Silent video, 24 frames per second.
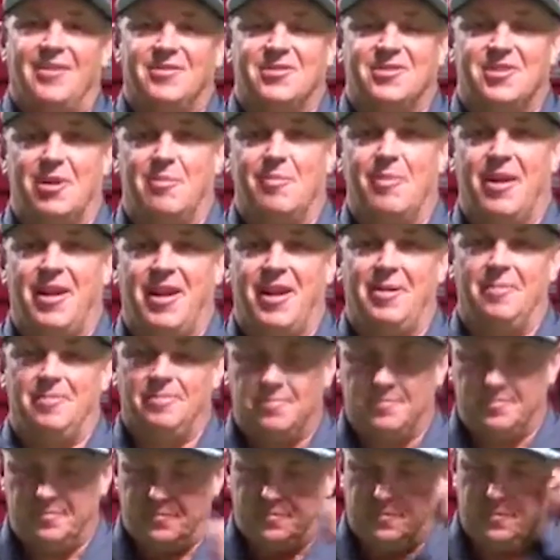somebody
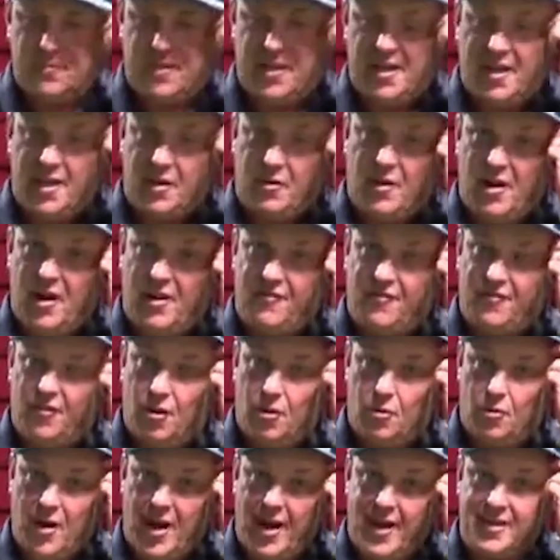getting ready for
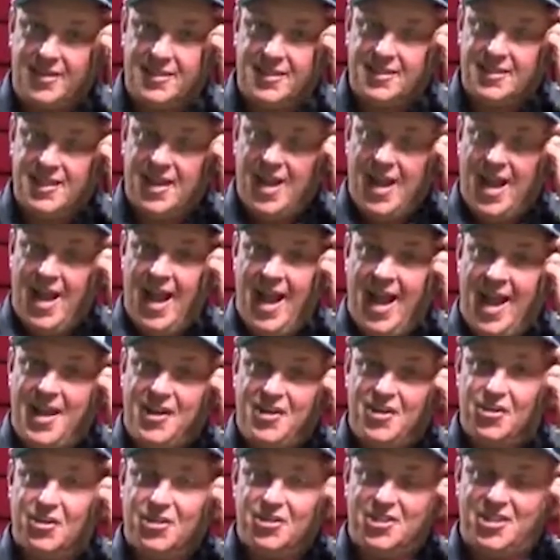a race,
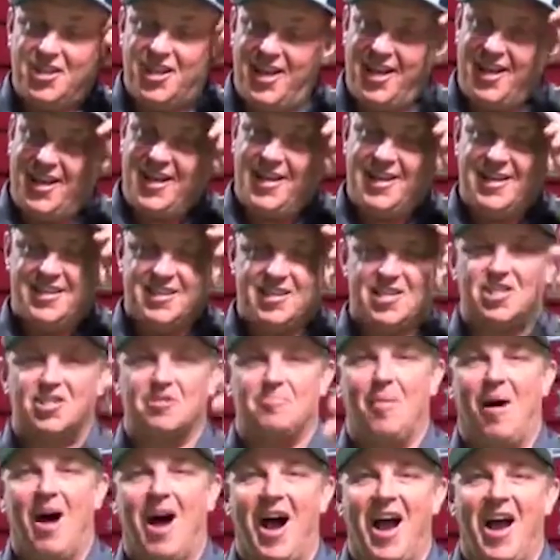and you'll see
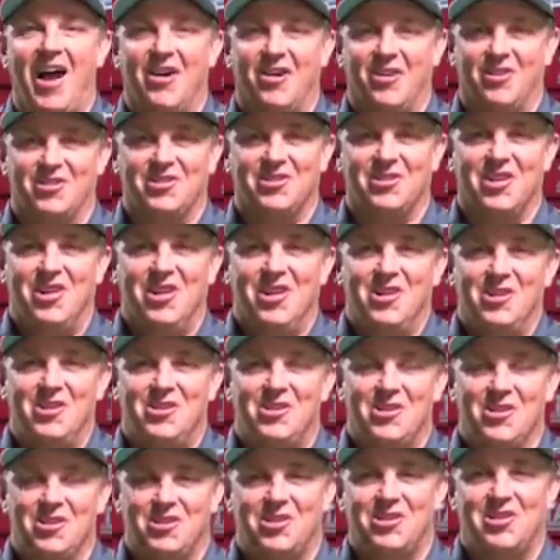smiles.
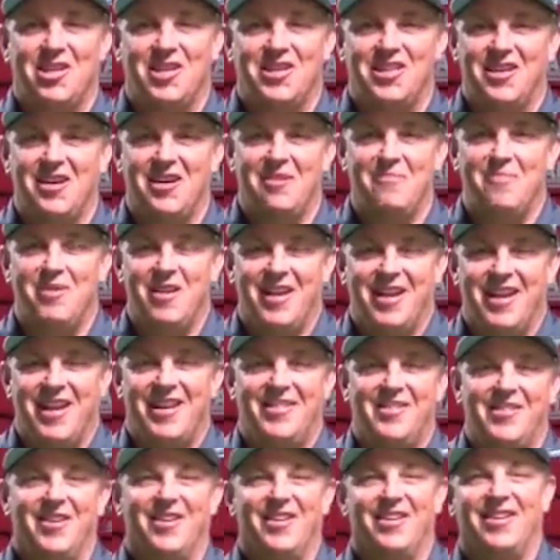You'll see them
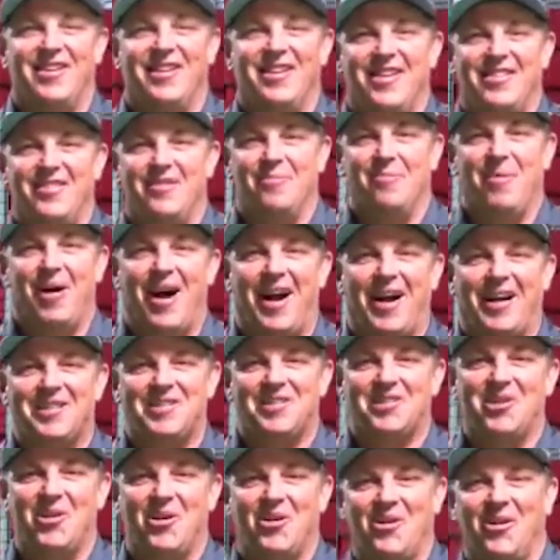in the
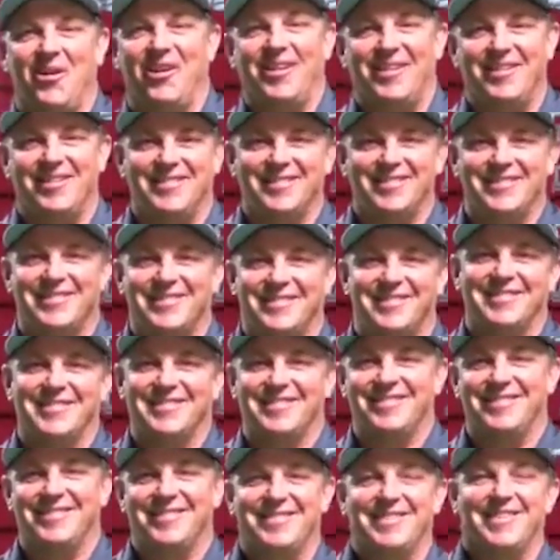box going.
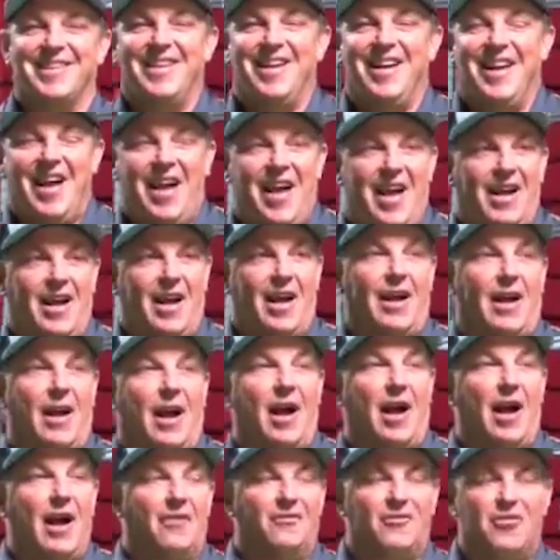
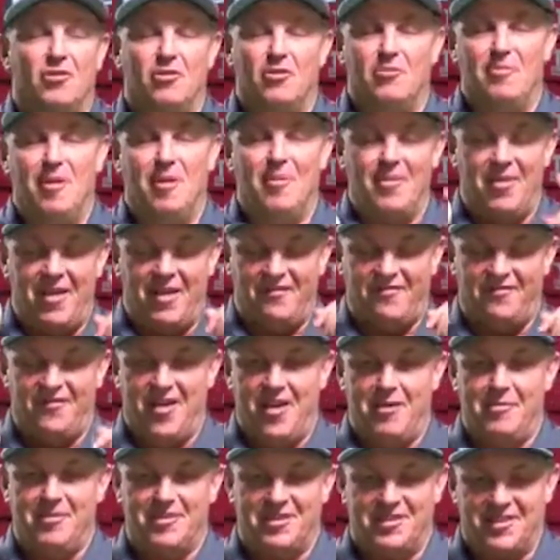And if you remember that
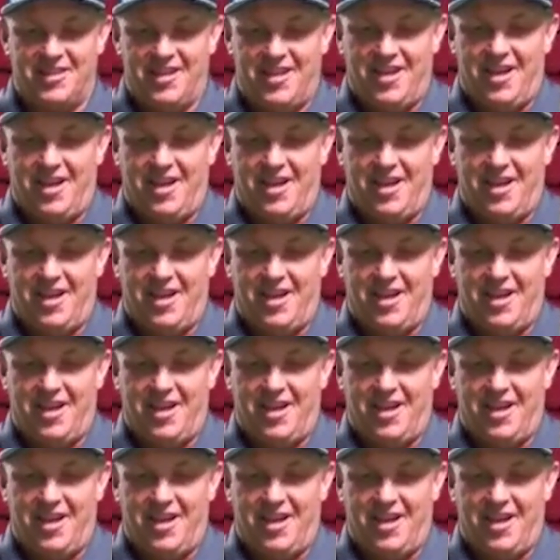famous